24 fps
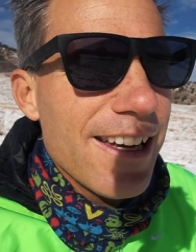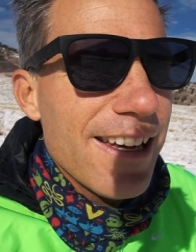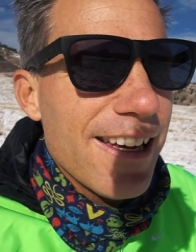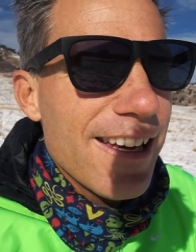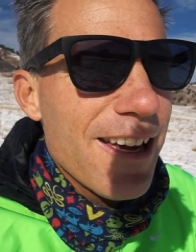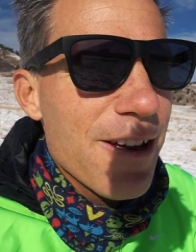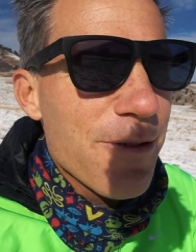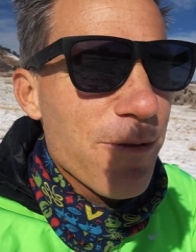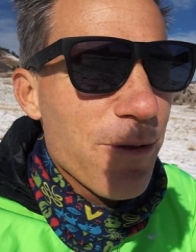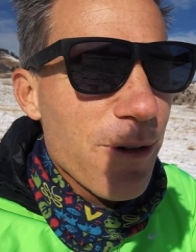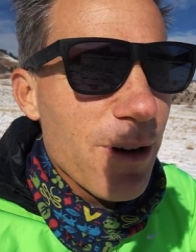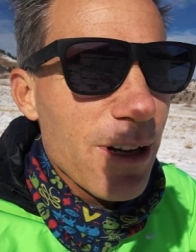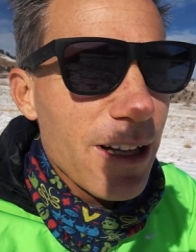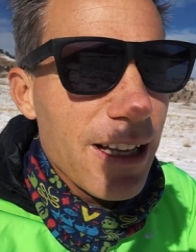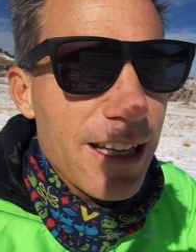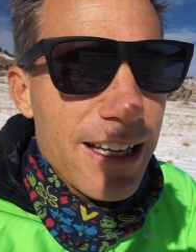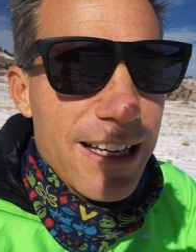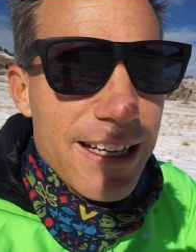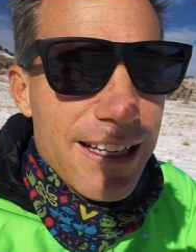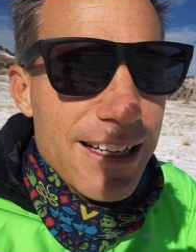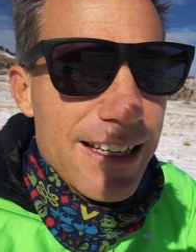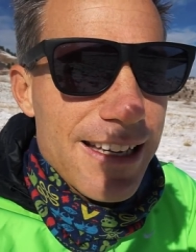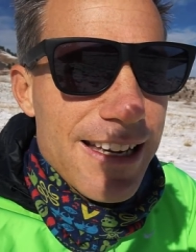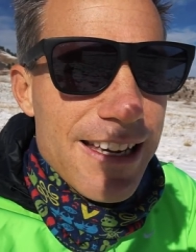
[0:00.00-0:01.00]
It
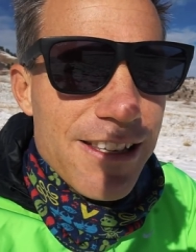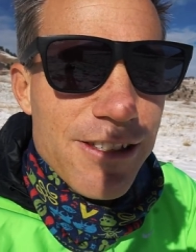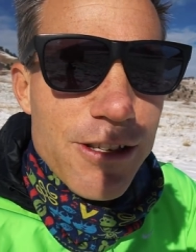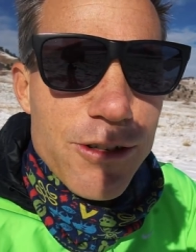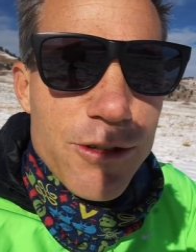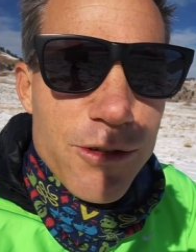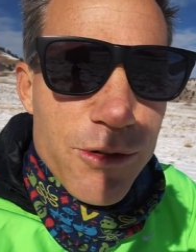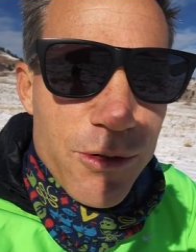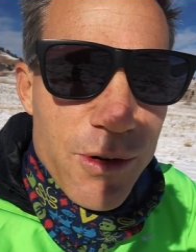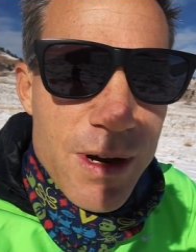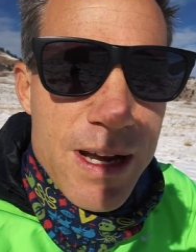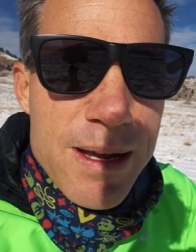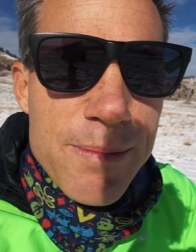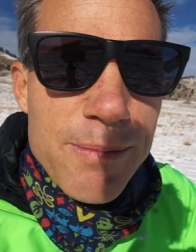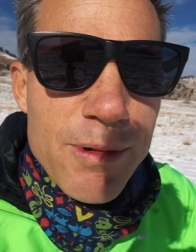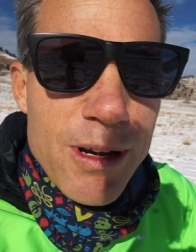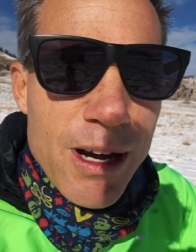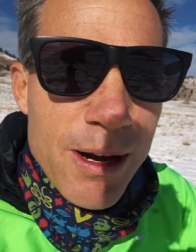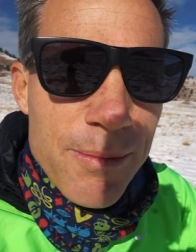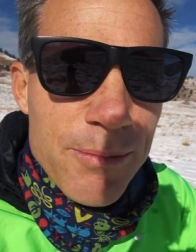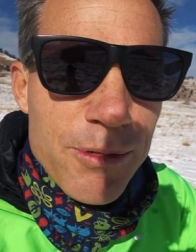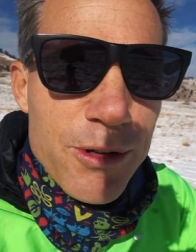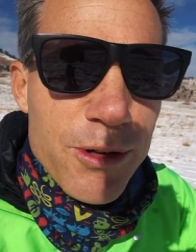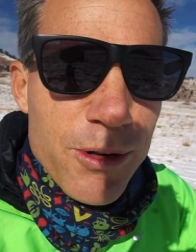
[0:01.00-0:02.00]
really is a dream
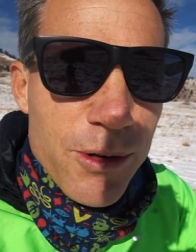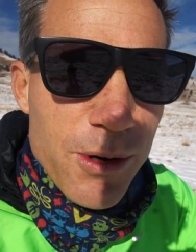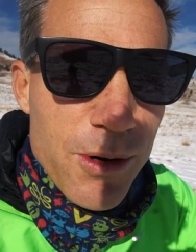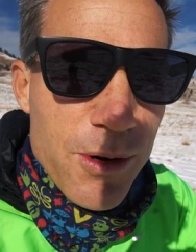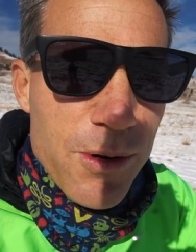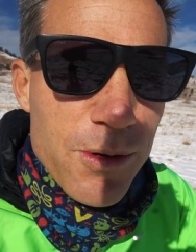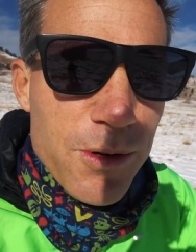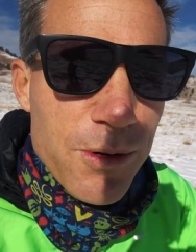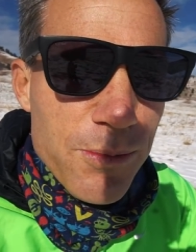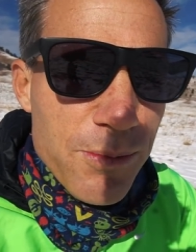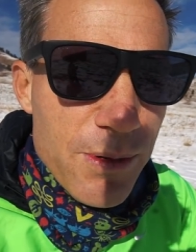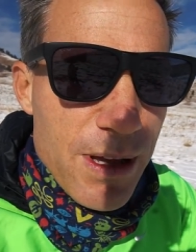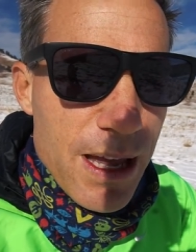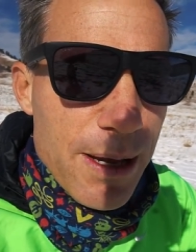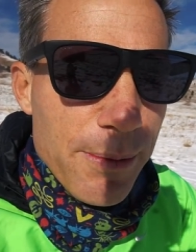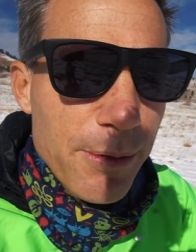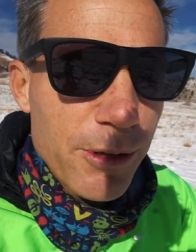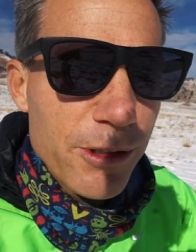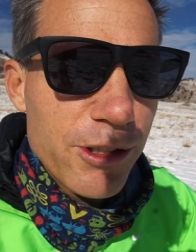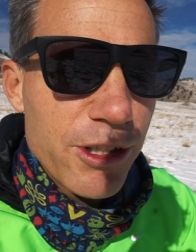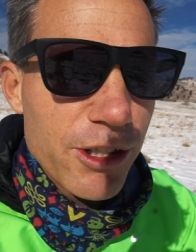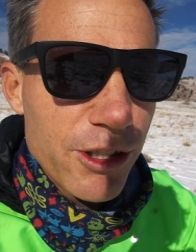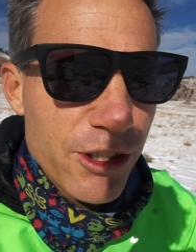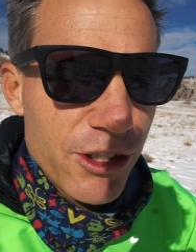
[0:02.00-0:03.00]
come true to be
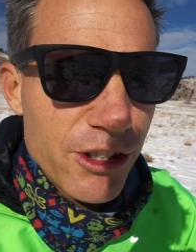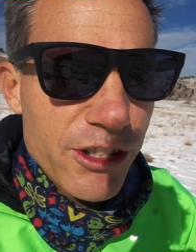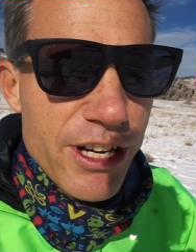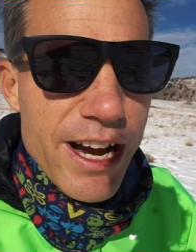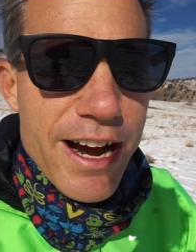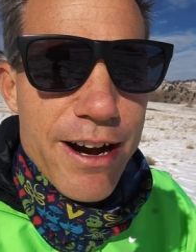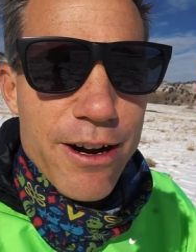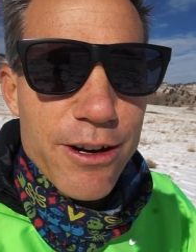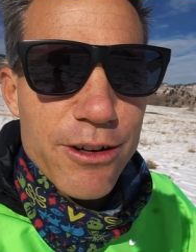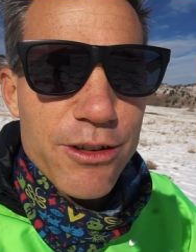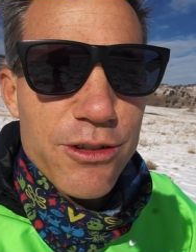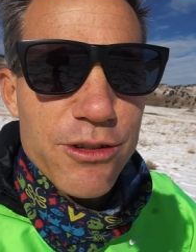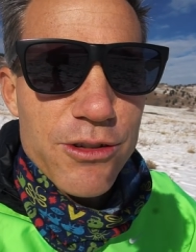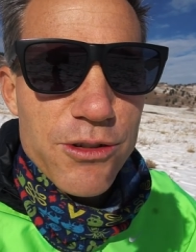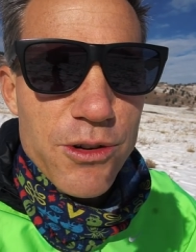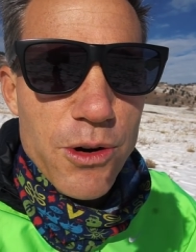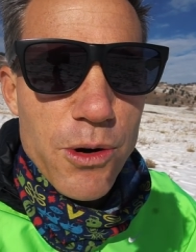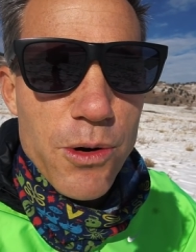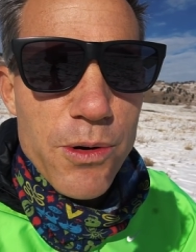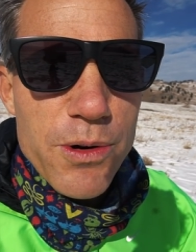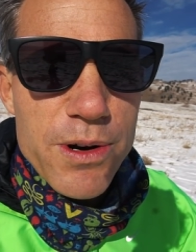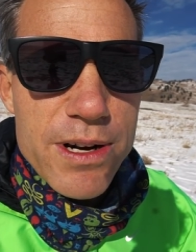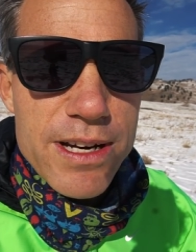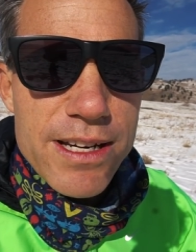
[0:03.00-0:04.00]
able to share
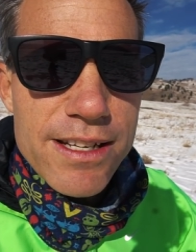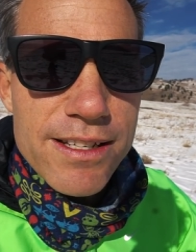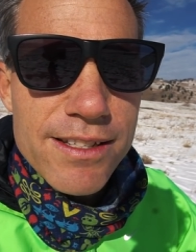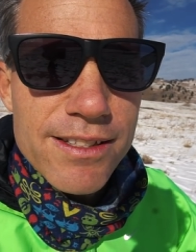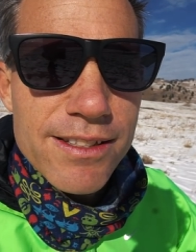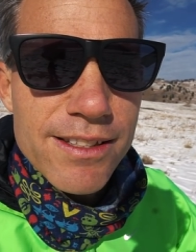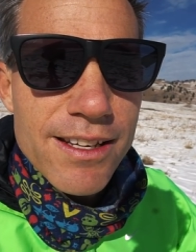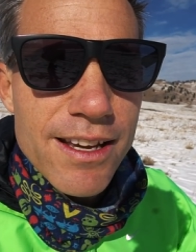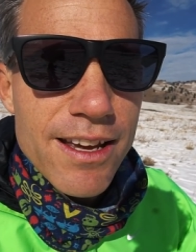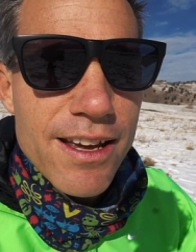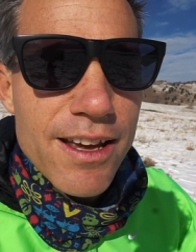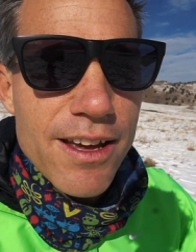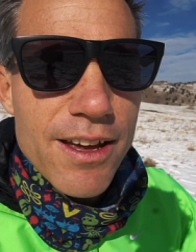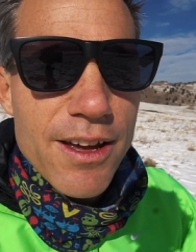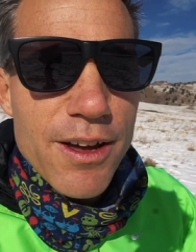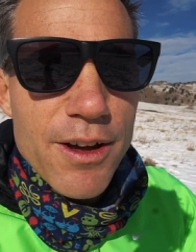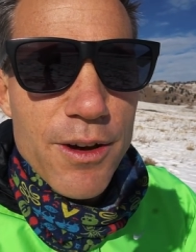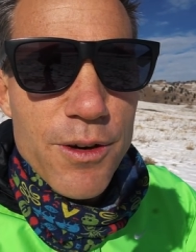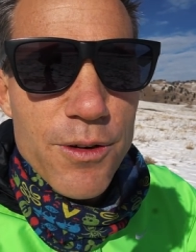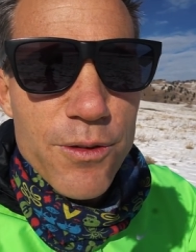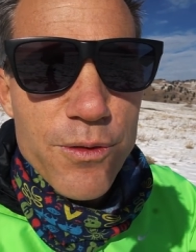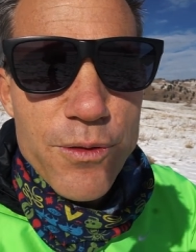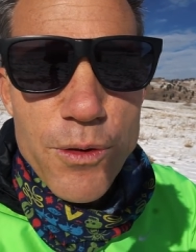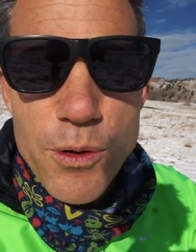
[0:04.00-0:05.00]
stories
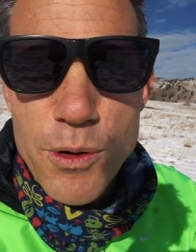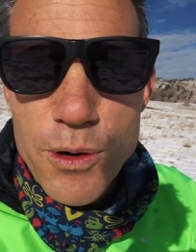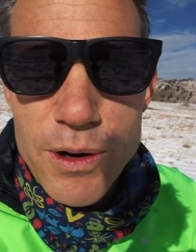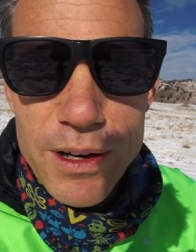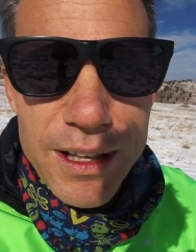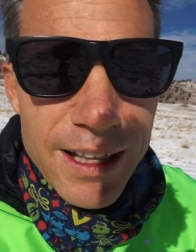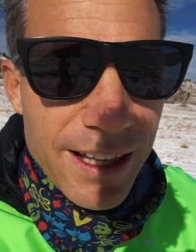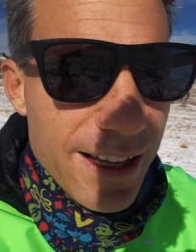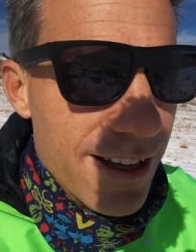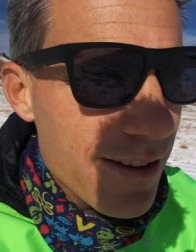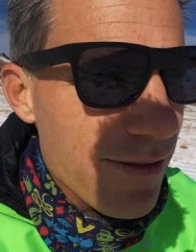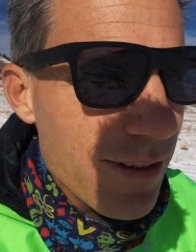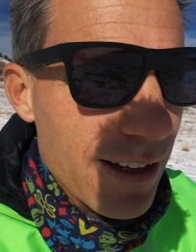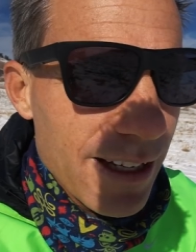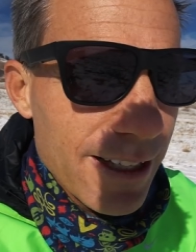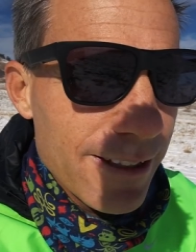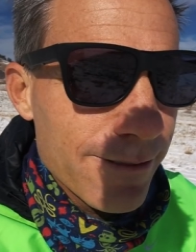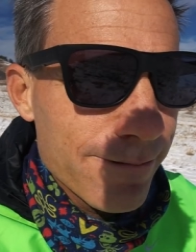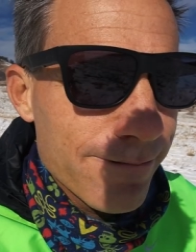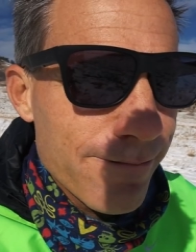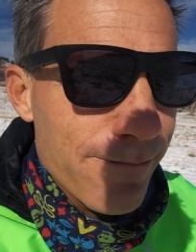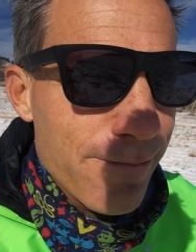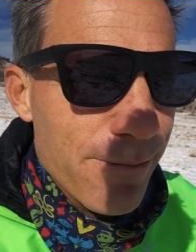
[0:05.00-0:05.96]
for a living.